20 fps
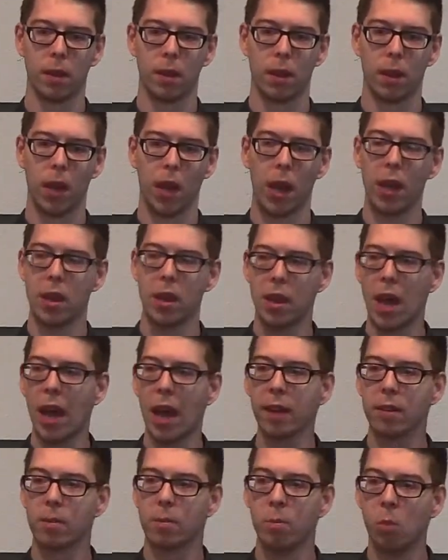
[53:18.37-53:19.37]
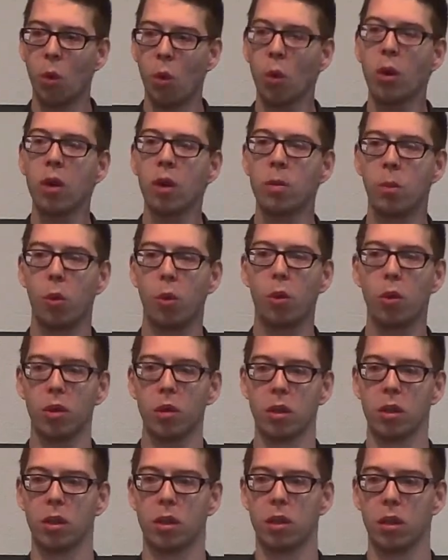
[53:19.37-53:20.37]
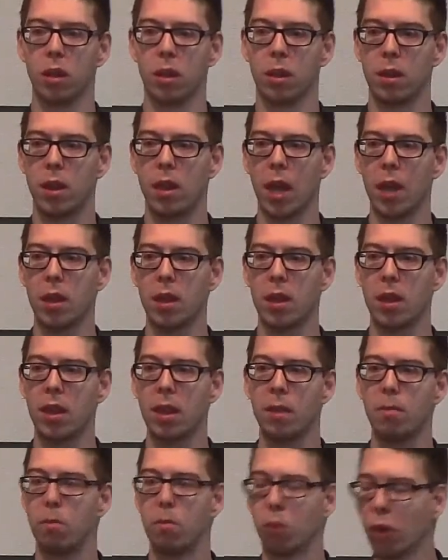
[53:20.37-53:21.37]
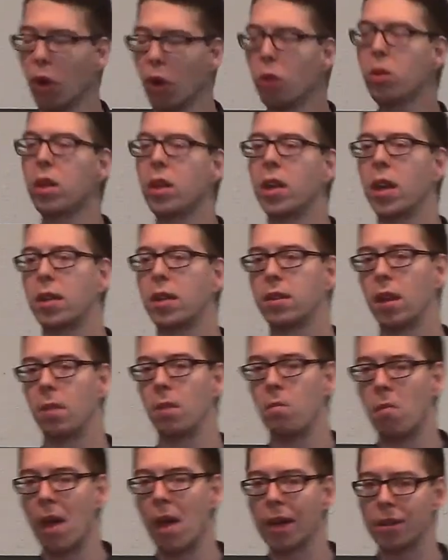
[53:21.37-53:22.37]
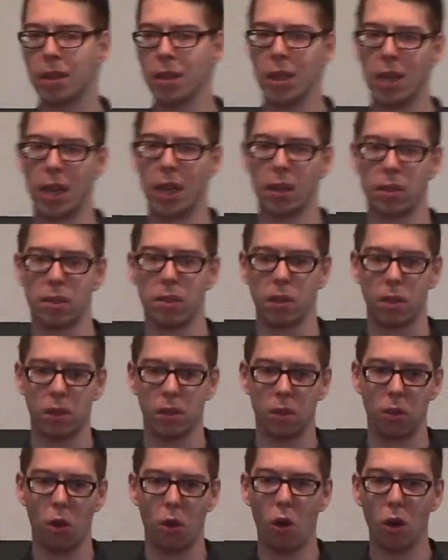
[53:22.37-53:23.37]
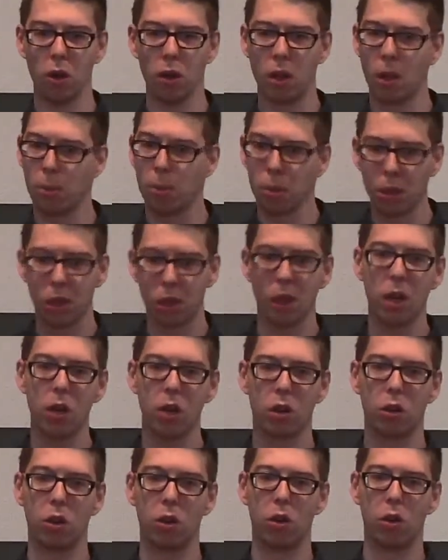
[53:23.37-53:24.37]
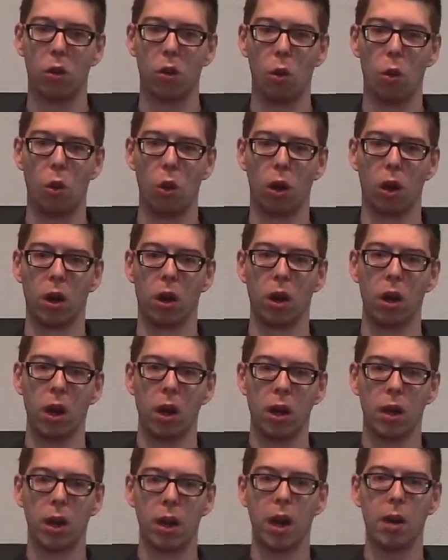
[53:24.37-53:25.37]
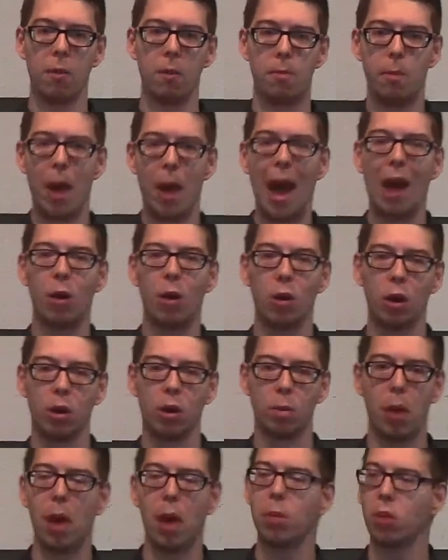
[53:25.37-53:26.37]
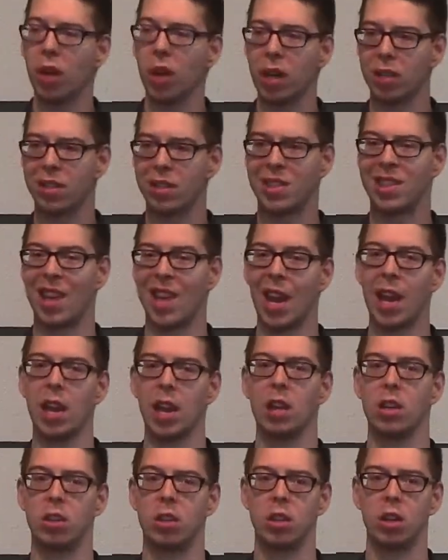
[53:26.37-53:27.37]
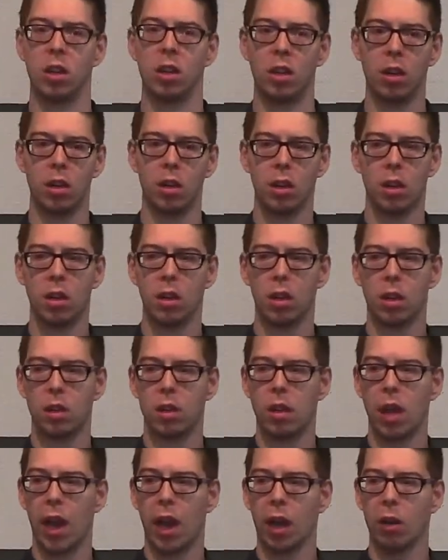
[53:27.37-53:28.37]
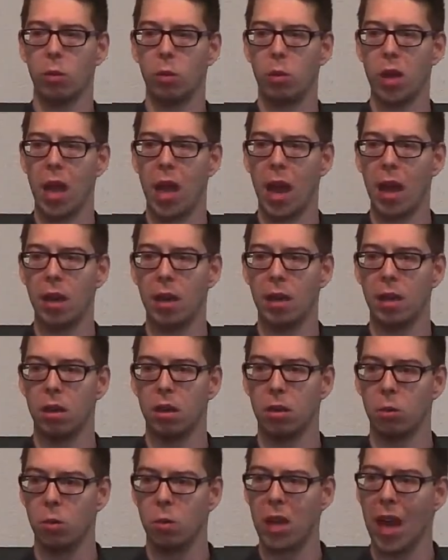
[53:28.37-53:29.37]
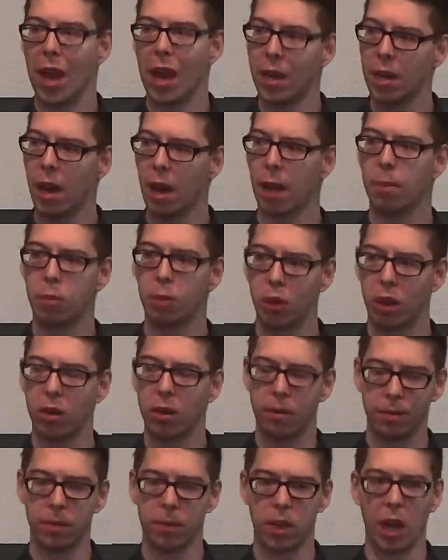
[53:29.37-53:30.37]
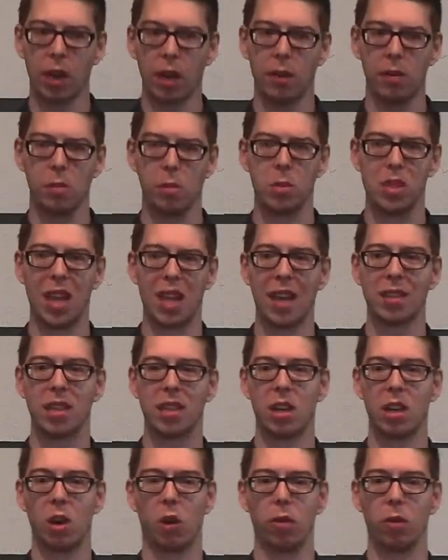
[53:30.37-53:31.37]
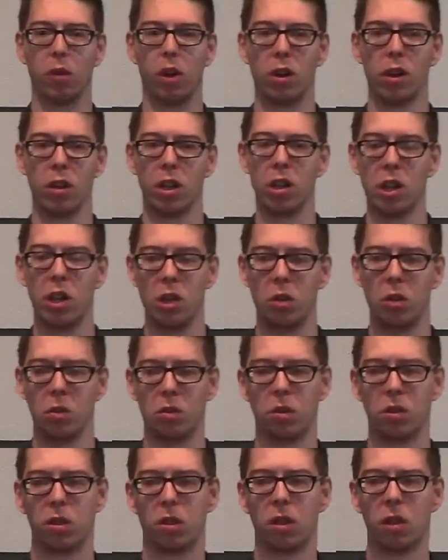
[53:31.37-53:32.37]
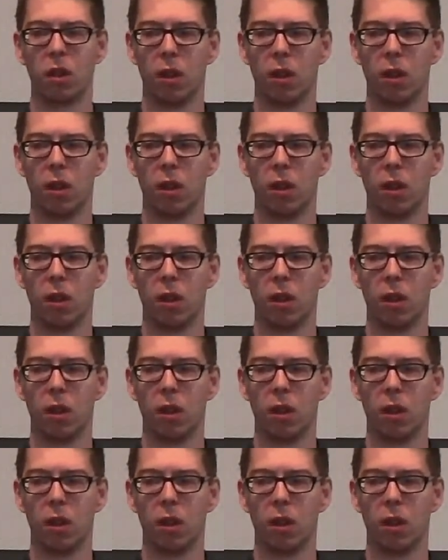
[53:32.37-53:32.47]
And that's more important than the brokenness and messiness on the political or kind of power public stage that we end up kind of obsessing over on the news.